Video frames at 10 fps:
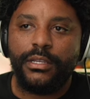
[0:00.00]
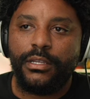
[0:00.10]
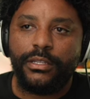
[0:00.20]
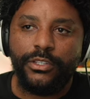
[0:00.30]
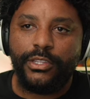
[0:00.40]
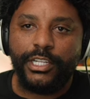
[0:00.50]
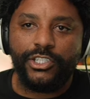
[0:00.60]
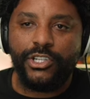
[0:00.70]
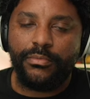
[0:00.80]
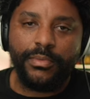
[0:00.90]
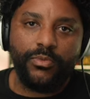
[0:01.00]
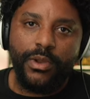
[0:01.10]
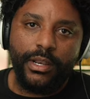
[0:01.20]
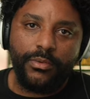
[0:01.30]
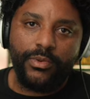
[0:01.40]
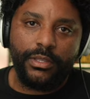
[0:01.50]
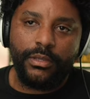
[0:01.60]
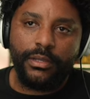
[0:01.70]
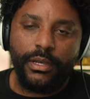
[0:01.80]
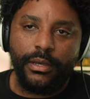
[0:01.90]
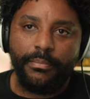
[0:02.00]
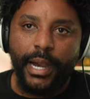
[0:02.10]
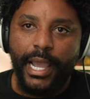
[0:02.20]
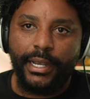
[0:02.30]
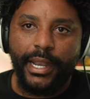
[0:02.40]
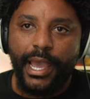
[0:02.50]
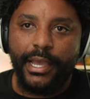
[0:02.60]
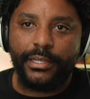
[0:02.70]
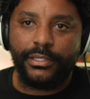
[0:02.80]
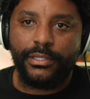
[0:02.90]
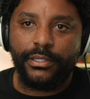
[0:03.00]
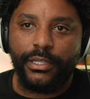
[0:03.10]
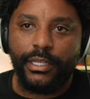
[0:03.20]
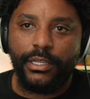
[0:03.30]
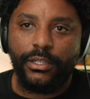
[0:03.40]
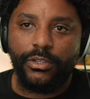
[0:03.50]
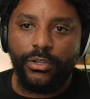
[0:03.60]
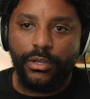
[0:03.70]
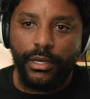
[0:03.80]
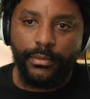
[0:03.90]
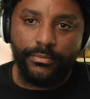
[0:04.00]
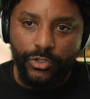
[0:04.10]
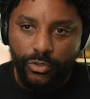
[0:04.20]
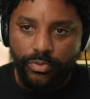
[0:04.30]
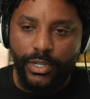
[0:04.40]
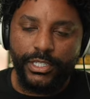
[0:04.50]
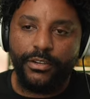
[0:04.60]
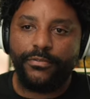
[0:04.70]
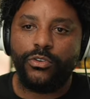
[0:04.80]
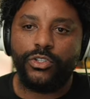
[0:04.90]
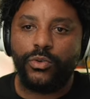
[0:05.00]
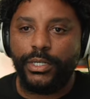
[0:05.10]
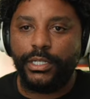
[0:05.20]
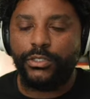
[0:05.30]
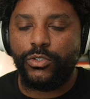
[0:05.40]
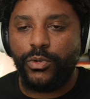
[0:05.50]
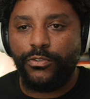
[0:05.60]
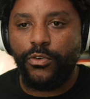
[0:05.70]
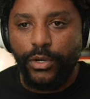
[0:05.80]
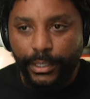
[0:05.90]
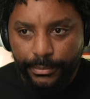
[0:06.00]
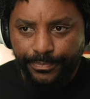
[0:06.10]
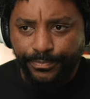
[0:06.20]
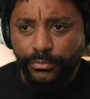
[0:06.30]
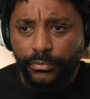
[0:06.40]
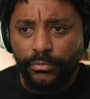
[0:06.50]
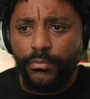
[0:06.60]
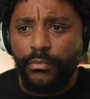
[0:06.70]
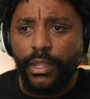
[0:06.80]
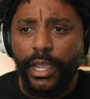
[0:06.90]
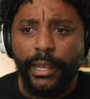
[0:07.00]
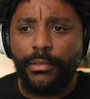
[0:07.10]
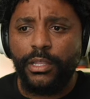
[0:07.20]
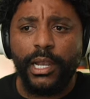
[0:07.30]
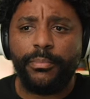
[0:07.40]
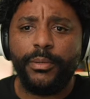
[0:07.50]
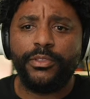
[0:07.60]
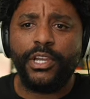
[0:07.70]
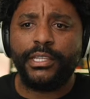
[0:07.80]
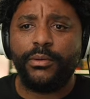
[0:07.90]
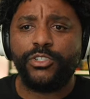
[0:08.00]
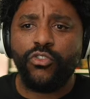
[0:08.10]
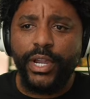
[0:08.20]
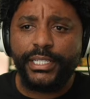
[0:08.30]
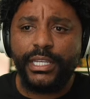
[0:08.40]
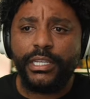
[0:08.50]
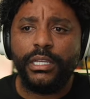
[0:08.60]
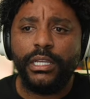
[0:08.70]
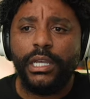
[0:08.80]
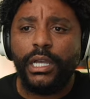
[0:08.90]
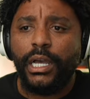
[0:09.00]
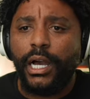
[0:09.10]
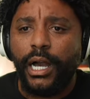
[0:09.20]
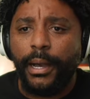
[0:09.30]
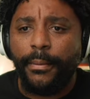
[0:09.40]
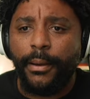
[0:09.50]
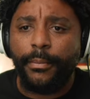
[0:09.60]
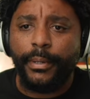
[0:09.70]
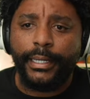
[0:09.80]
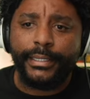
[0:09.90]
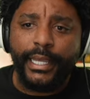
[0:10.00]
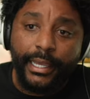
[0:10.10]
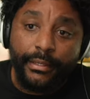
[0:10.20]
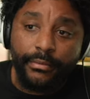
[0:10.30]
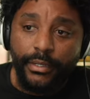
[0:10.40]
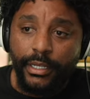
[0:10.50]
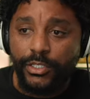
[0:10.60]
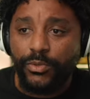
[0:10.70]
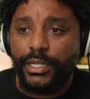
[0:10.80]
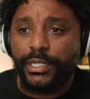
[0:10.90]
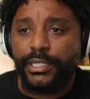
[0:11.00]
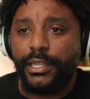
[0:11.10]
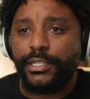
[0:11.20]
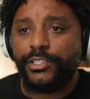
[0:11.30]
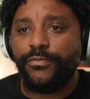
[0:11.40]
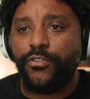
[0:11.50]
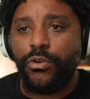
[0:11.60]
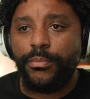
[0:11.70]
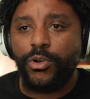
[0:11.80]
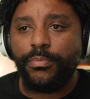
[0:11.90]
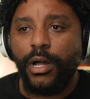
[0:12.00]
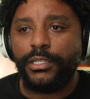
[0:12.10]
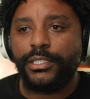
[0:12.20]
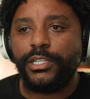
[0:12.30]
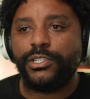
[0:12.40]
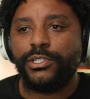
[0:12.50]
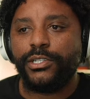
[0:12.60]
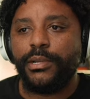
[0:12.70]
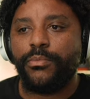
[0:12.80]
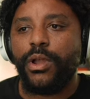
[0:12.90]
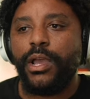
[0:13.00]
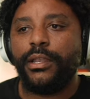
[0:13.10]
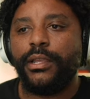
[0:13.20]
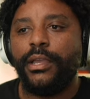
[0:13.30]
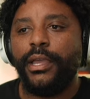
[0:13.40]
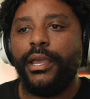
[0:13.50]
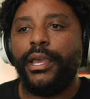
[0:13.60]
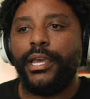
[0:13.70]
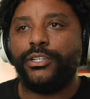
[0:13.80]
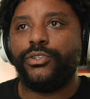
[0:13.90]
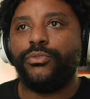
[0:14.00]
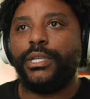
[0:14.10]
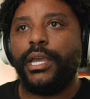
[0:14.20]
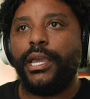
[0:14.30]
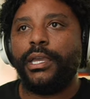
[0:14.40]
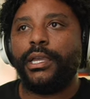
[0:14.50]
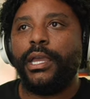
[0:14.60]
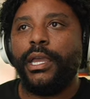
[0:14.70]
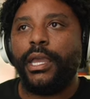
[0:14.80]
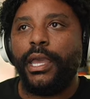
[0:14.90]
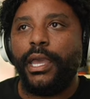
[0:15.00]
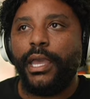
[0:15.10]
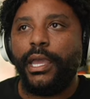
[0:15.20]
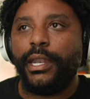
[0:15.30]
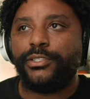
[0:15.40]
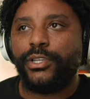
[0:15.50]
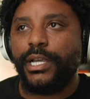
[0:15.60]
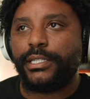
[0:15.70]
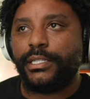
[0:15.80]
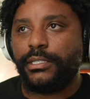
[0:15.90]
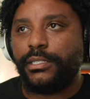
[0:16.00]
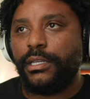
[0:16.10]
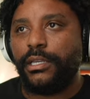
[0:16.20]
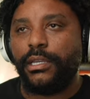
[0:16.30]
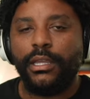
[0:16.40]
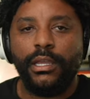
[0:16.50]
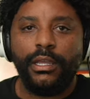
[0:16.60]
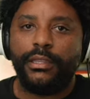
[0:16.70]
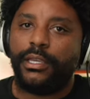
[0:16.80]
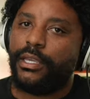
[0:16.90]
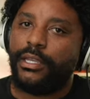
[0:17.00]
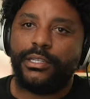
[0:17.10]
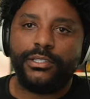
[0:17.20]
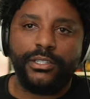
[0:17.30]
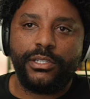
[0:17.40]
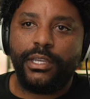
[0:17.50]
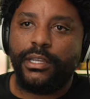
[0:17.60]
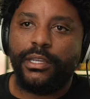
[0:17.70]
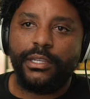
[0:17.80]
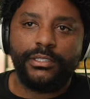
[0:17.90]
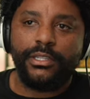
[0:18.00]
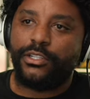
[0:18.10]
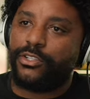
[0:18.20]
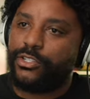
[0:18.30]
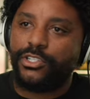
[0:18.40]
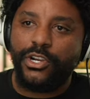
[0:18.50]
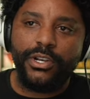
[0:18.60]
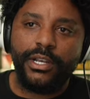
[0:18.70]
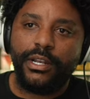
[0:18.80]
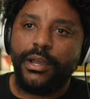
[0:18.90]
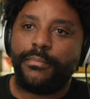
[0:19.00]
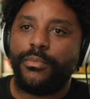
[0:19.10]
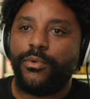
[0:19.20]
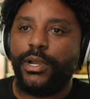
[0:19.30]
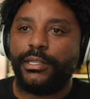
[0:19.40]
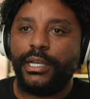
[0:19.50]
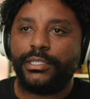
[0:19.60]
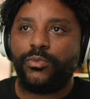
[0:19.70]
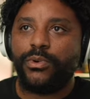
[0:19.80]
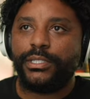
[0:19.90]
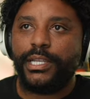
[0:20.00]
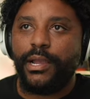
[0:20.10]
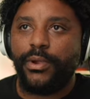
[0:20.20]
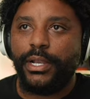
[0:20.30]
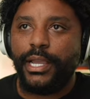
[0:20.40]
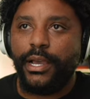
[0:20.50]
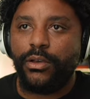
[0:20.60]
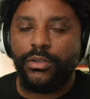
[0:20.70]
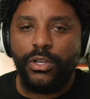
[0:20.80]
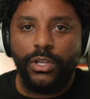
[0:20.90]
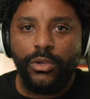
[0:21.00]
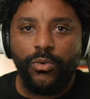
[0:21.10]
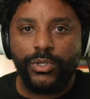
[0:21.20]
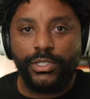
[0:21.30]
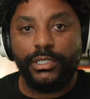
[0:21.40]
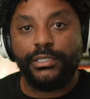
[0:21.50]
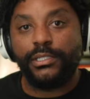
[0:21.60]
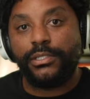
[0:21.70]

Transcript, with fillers: they shouldn't be running with uh, Biden as the um, new president for 2024. And a lot of people thought that was crazy. Um, but hey, it is what it is. And then some former politicians, Tim Ryan, Andrew Yang, and as you guys can see, the Heat is just getting it. They're just turning it up, right? That's where it's at right now which leads us to